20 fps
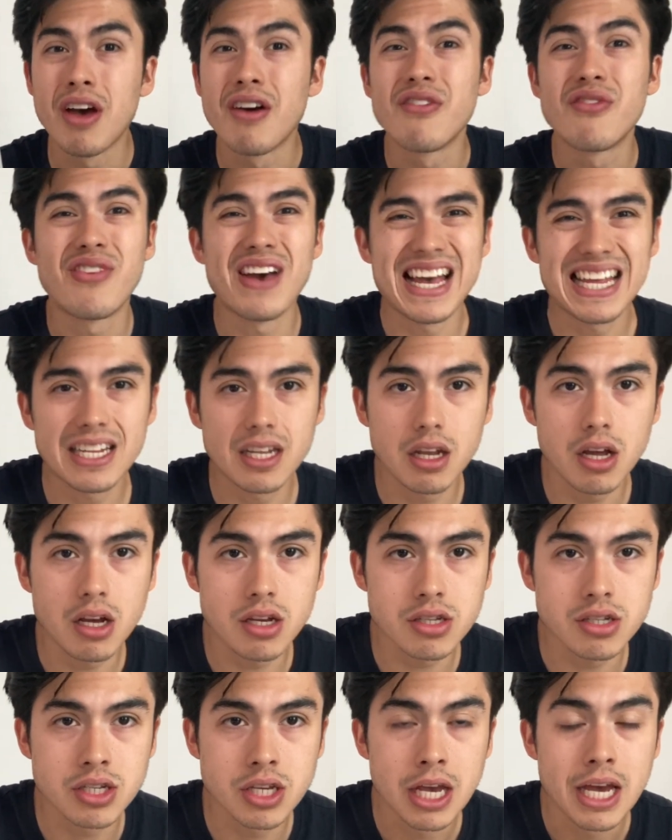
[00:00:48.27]
fat
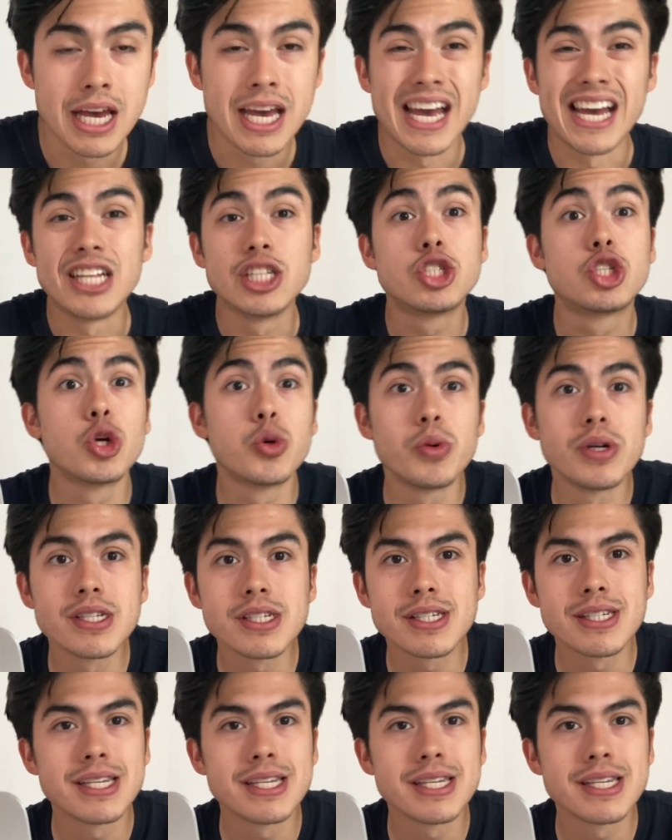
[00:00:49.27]
loss, endurance?